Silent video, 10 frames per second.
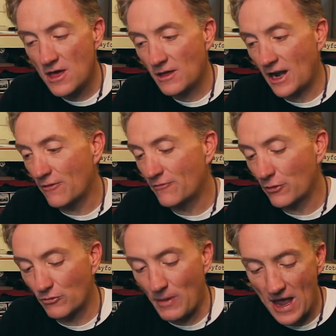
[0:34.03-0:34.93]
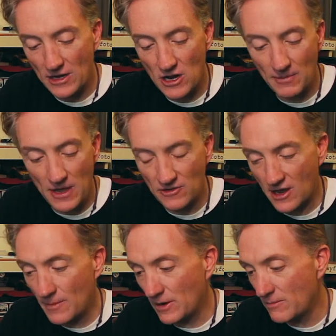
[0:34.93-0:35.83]
kind of the first bag Domke as a
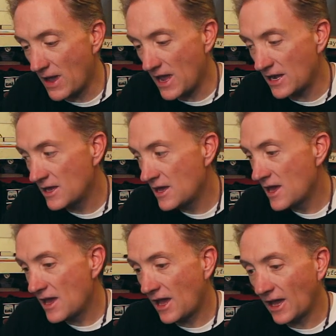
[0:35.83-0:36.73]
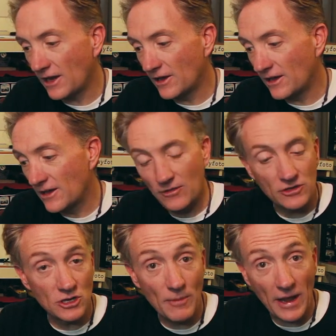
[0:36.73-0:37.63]
company made, and they
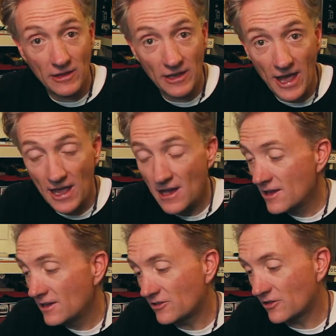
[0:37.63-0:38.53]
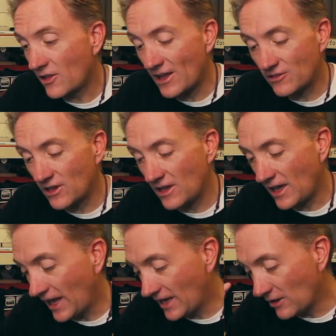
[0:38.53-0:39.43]
still make it today. It's a classic,
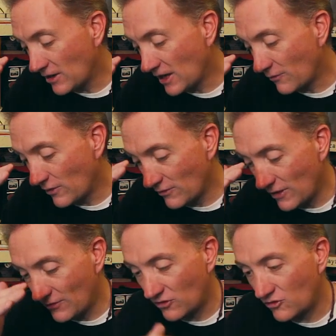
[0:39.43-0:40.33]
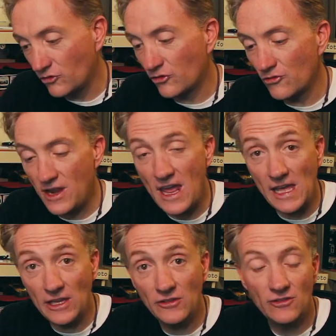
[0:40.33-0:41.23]
and if it suits your
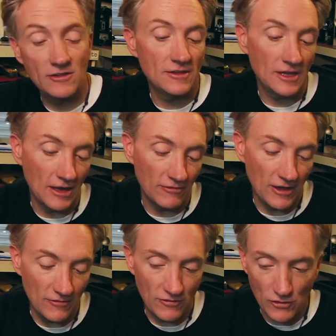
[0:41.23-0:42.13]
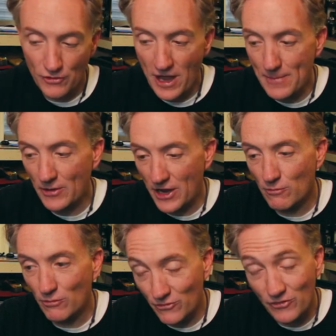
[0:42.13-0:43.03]
needs, if your camera gear
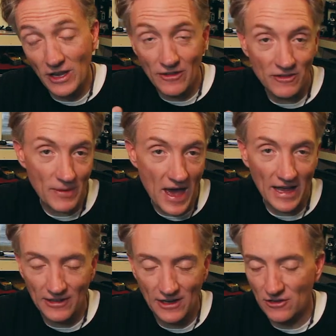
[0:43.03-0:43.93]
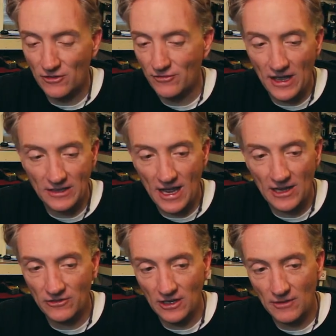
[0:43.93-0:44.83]
will fit in this bag, then it's a
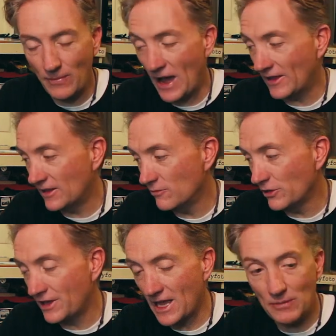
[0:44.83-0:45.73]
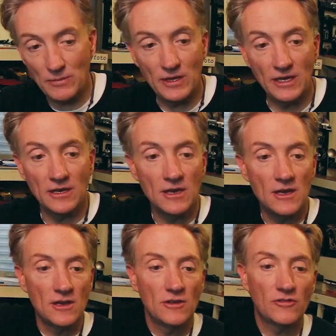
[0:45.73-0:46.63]
fantastic bag that really can't be beat.
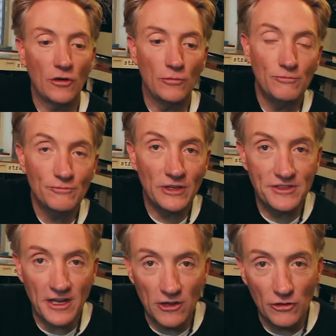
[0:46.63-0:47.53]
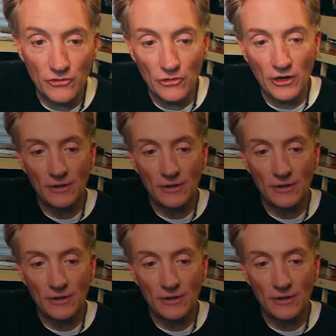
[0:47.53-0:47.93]
So let's take a closer look.